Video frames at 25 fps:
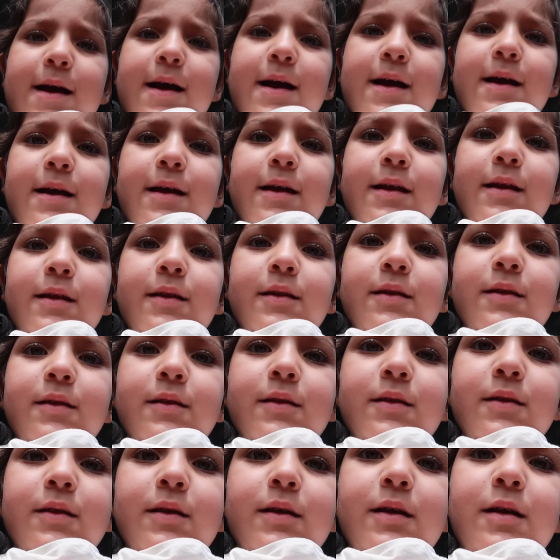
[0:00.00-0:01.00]

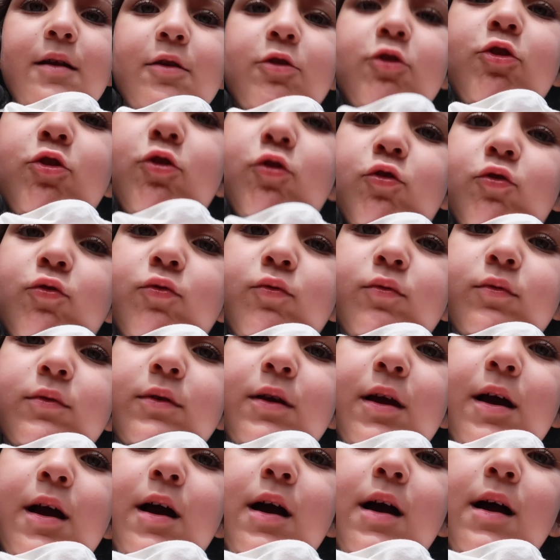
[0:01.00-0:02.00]
and a little
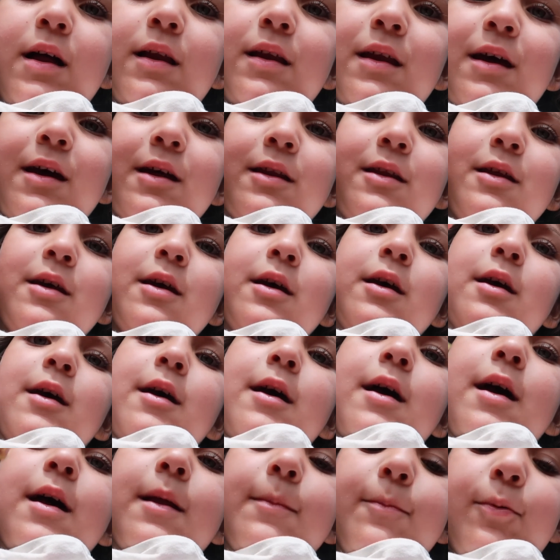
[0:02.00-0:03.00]
girl,
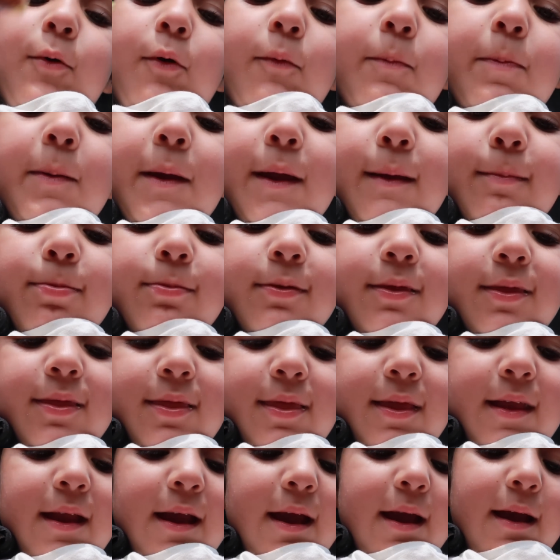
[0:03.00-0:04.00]
and Bo Peep's
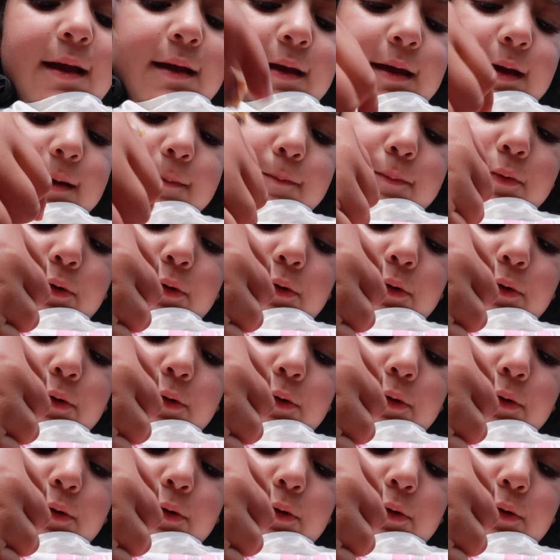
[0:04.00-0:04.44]
sick, and